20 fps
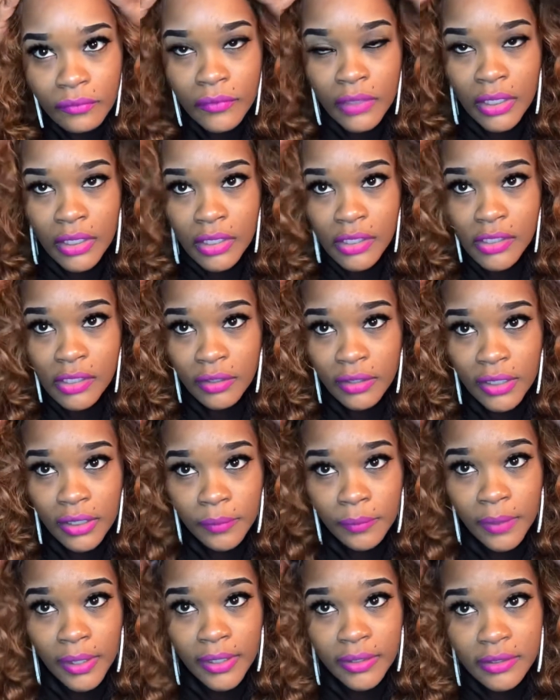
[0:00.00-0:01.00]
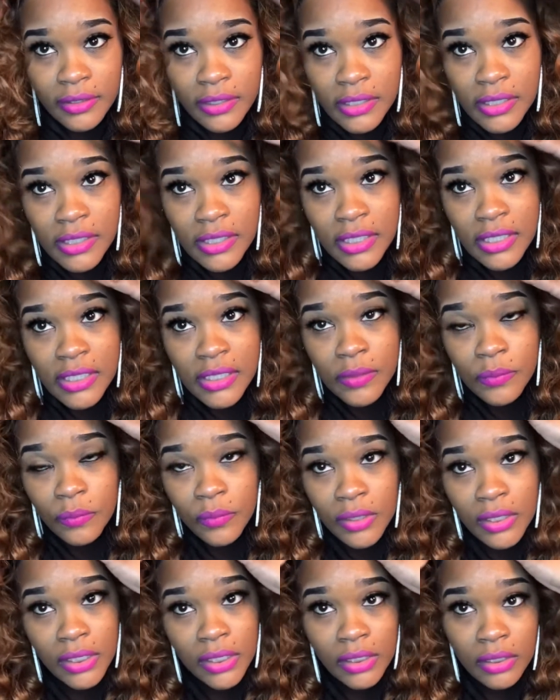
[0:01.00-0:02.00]
So anyway, this is
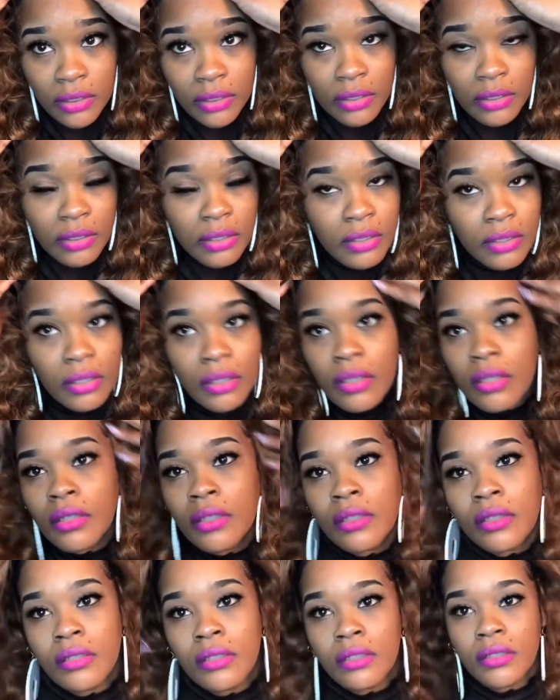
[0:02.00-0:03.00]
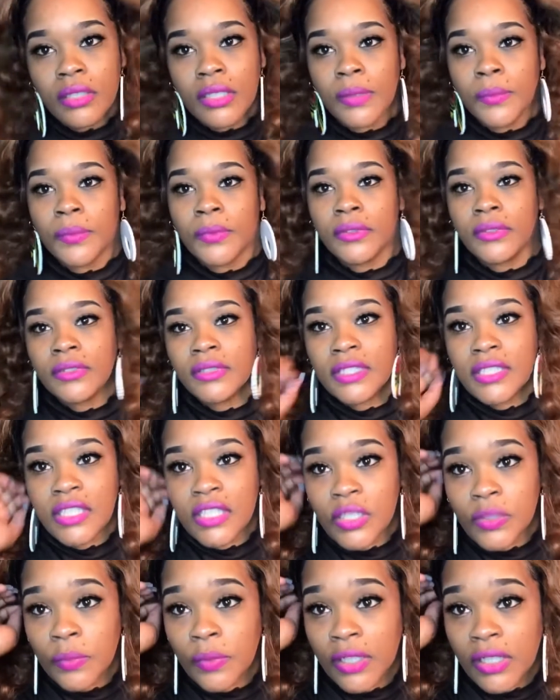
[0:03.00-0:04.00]
what it
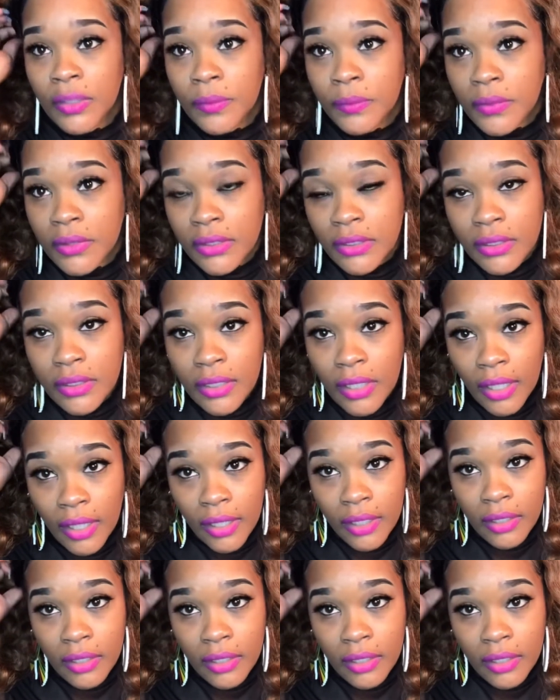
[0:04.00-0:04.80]
will look like.